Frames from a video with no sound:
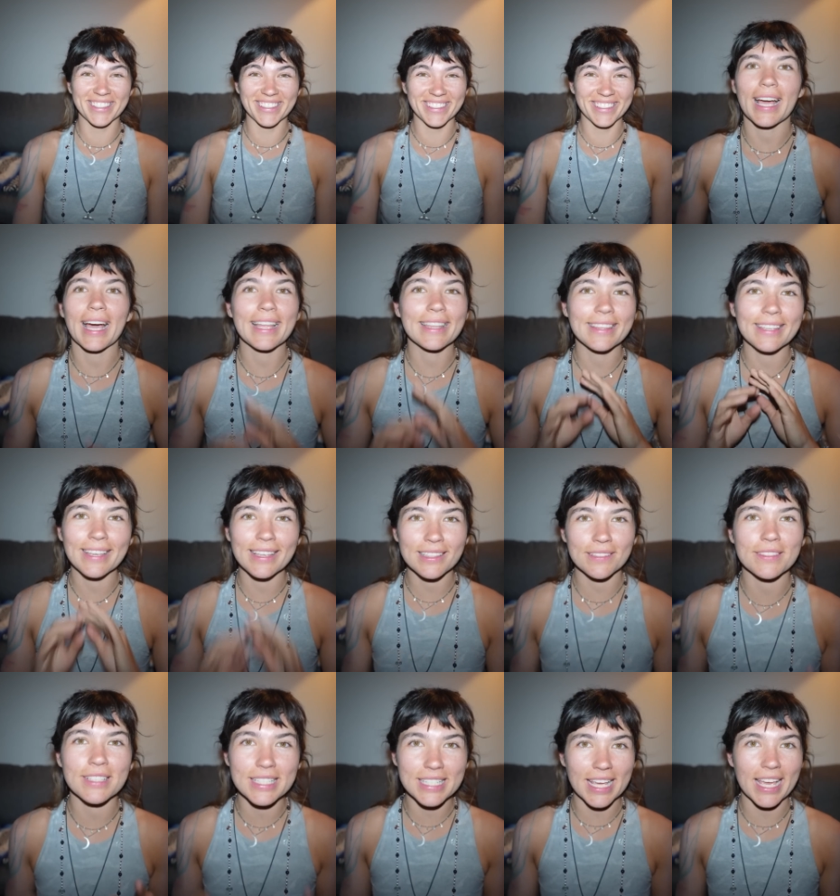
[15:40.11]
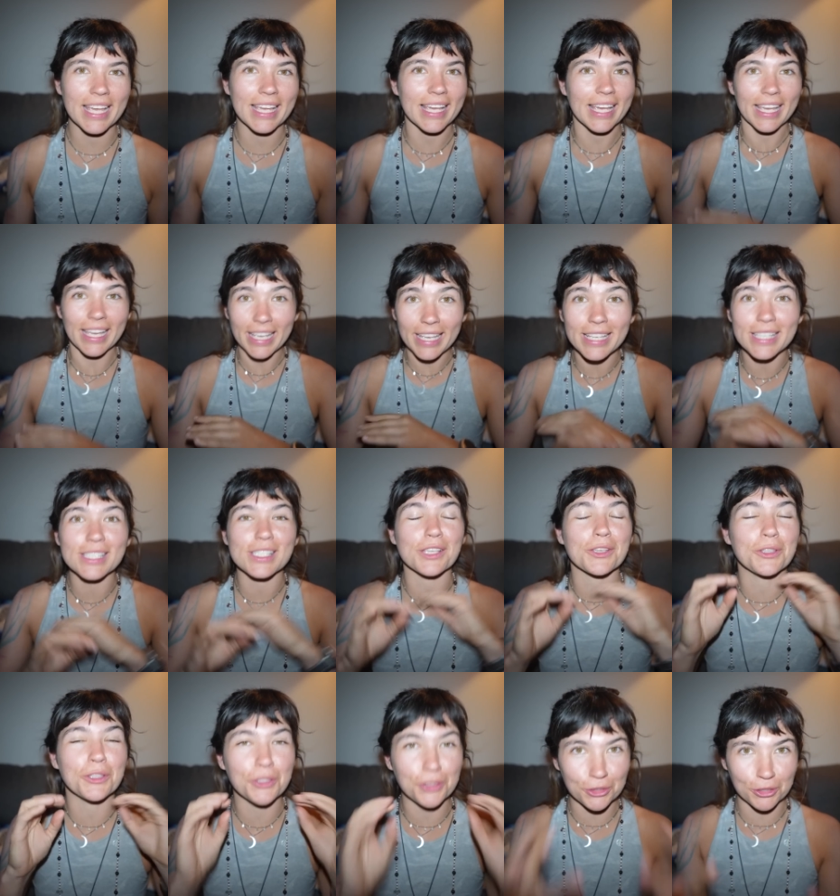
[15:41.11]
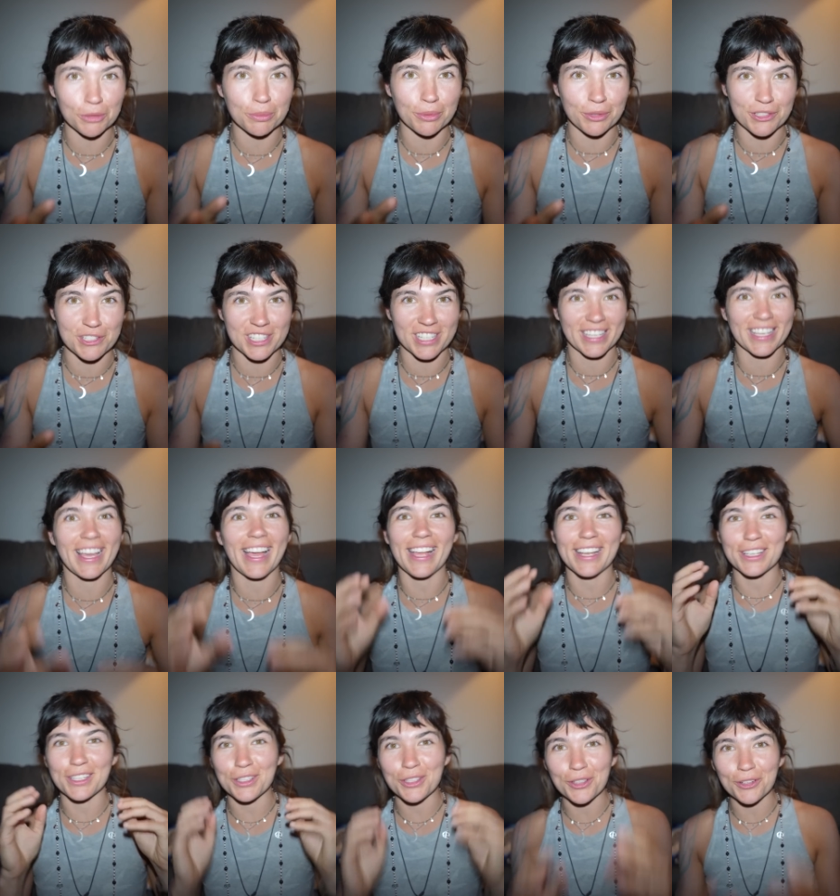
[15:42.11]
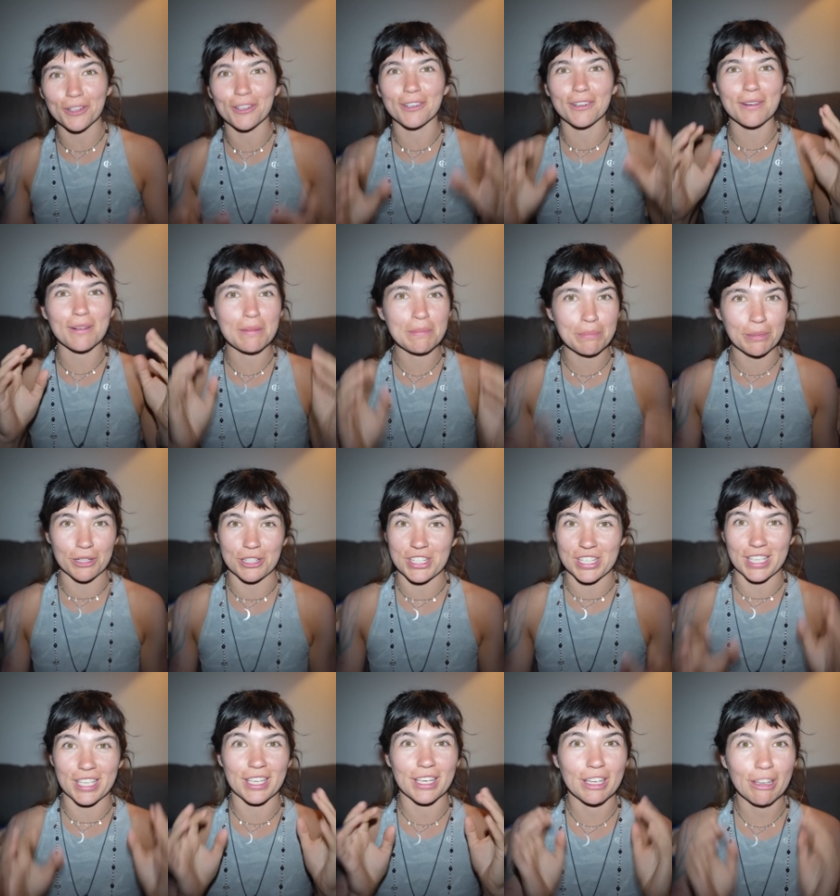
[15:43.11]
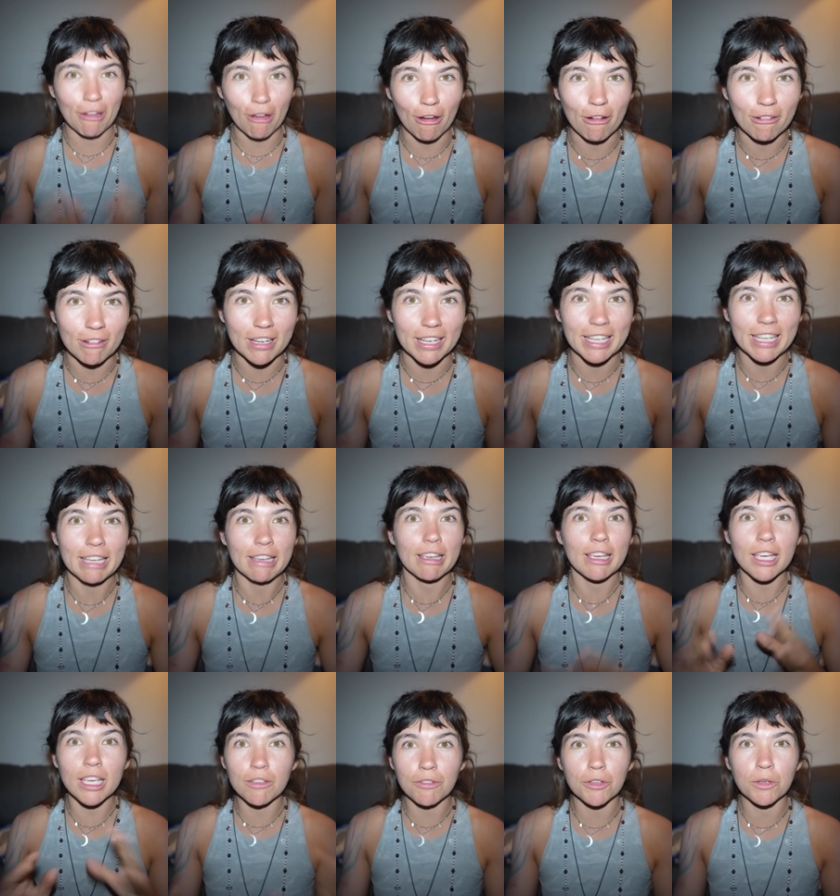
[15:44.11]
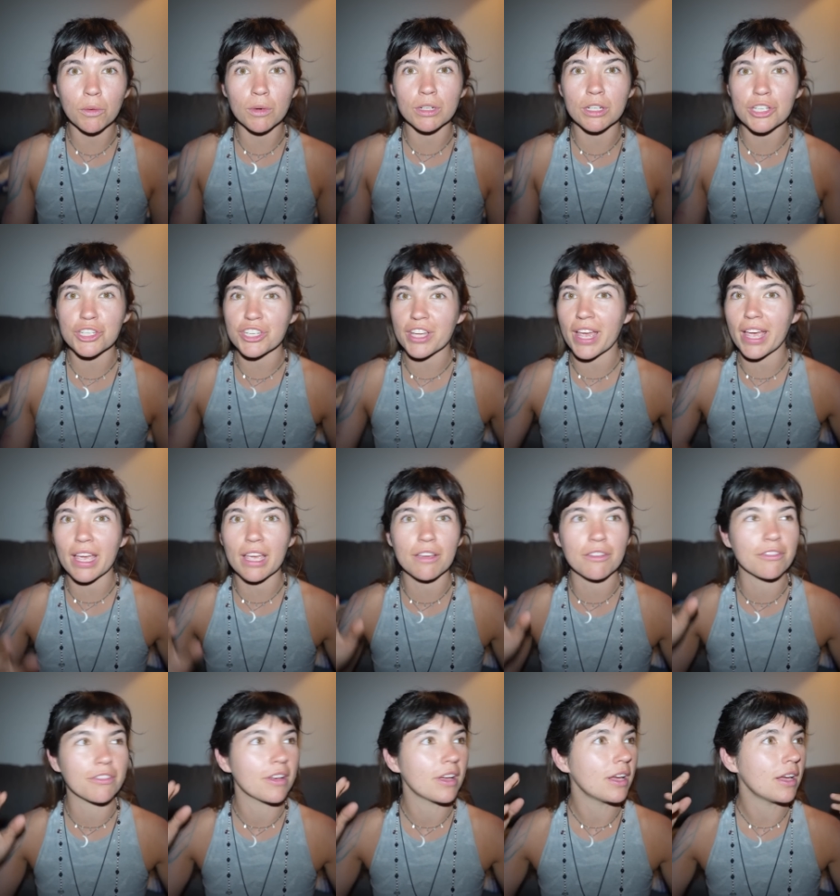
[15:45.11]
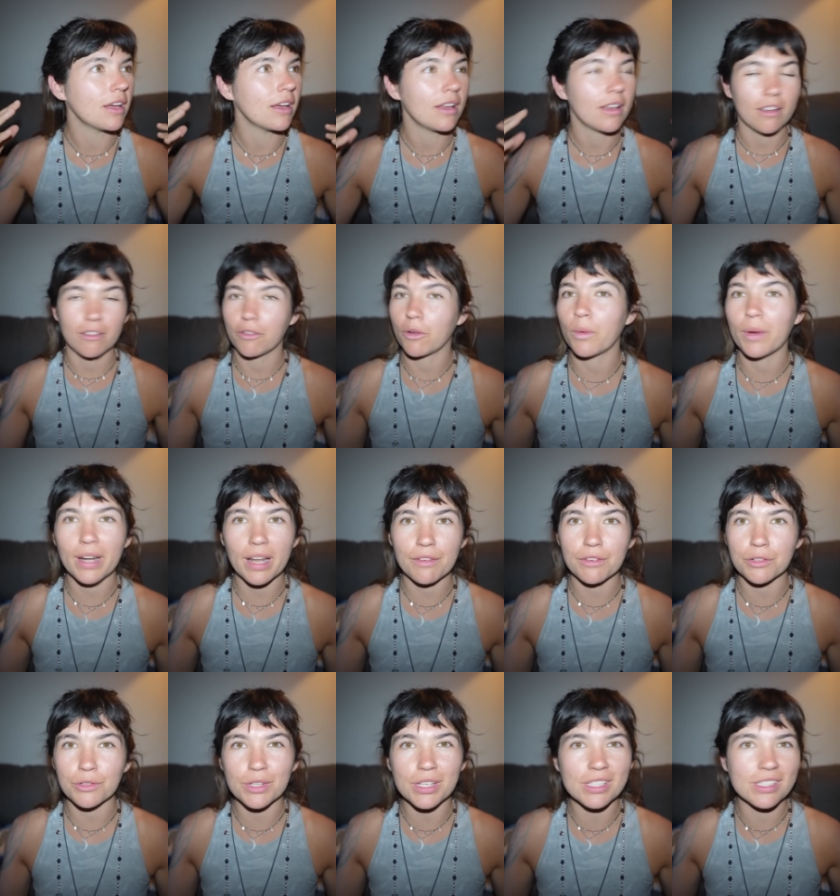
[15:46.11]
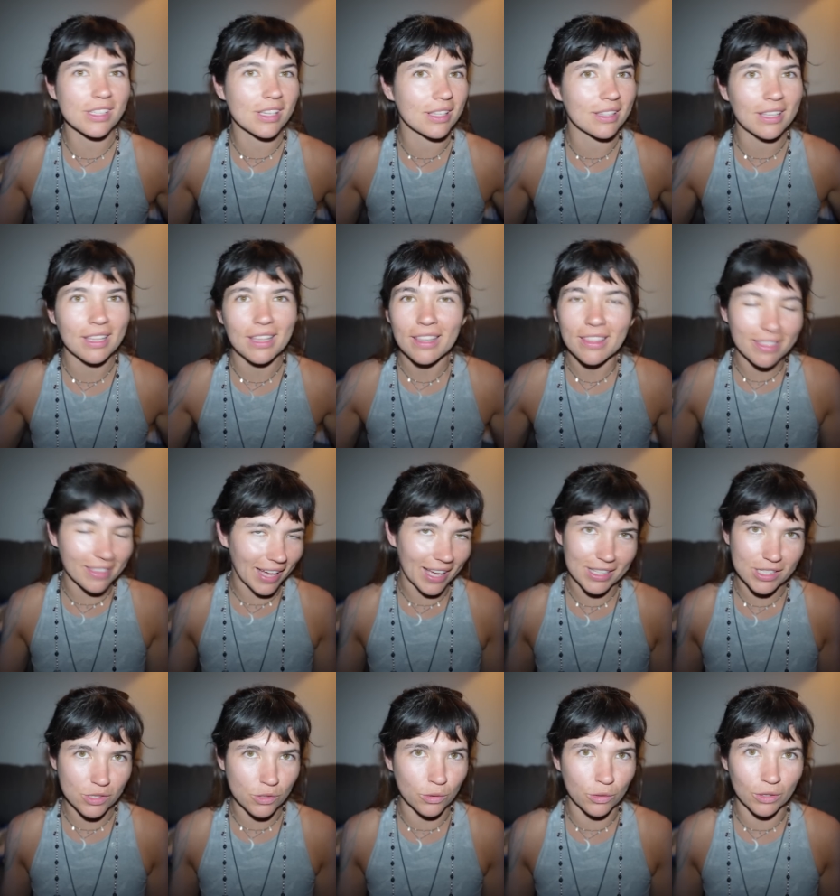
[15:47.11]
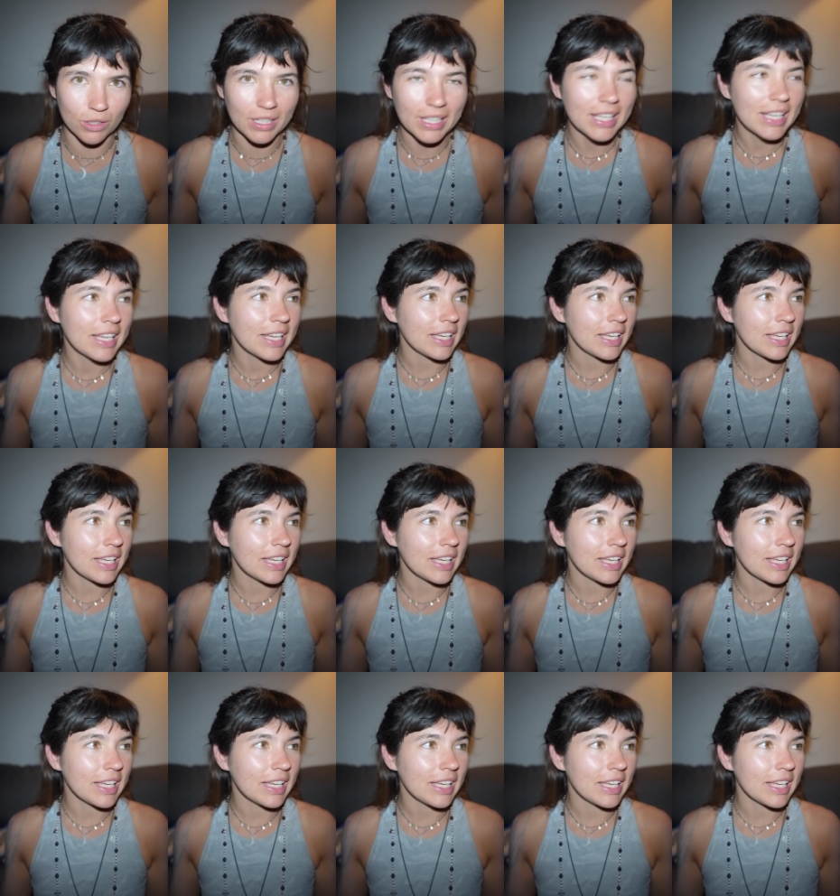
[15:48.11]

Look, at the end of the day, it is your body and your body only. If you want to shave, for whatever reason, that's cool.